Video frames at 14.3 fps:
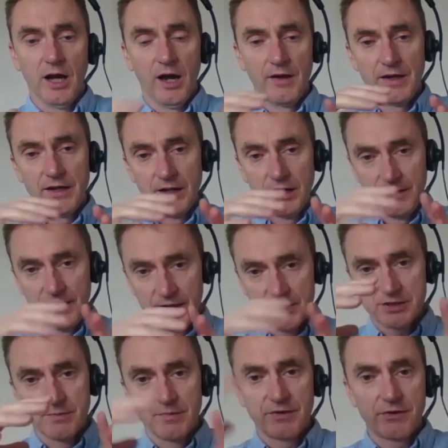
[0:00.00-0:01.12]
And then
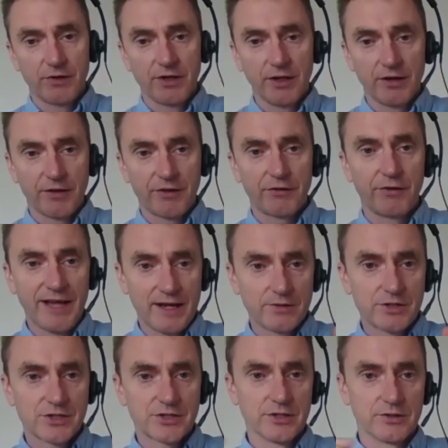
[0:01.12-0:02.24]
there's another three
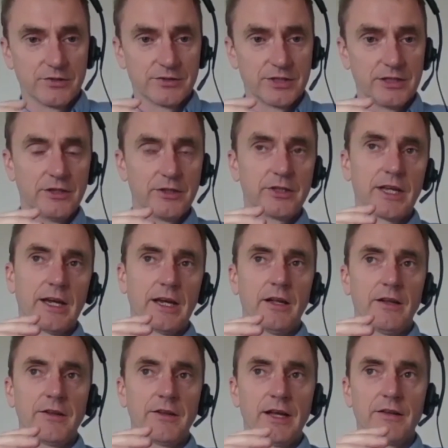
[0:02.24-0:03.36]
outer circles that look
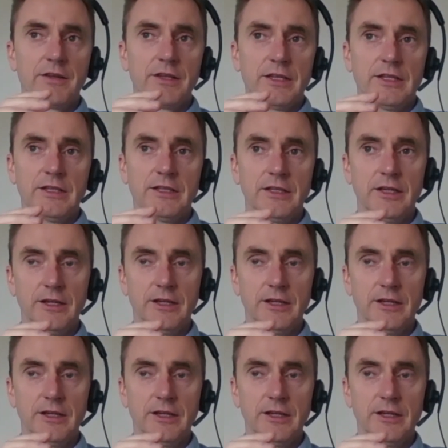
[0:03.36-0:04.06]
at that the